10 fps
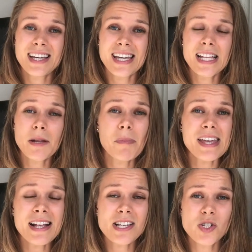kill
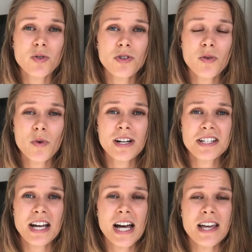beings who don't want to
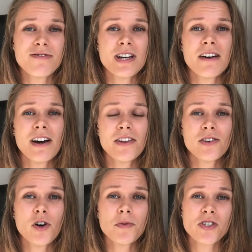die, if we have
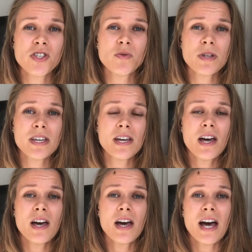other options, we
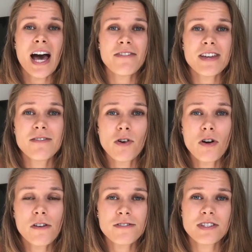have
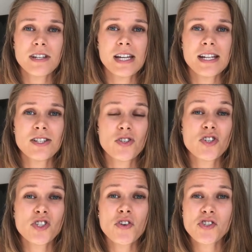evolved into a
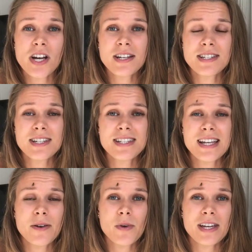society
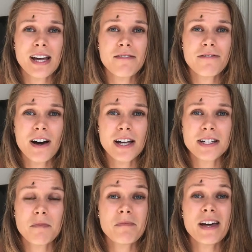that we can
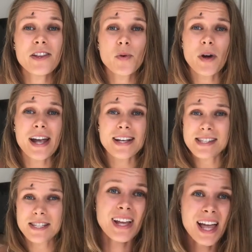find better
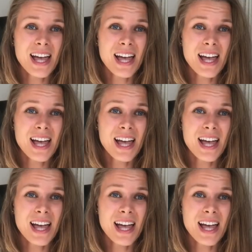ways.